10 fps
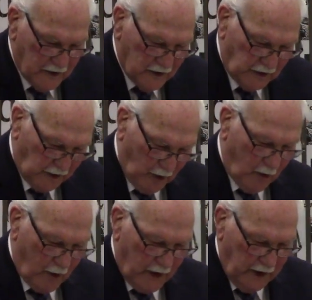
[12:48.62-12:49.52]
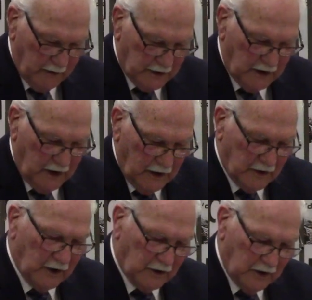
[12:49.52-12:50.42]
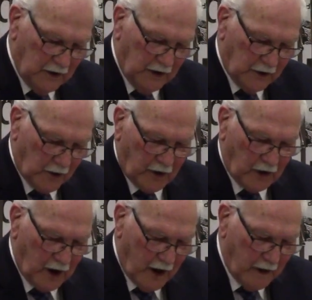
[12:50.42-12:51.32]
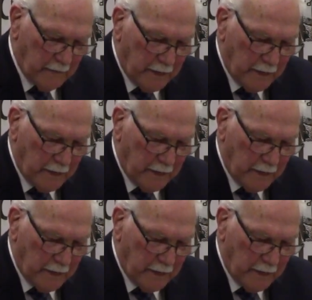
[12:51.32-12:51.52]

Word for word: just Lord. He was, he's the eternal God.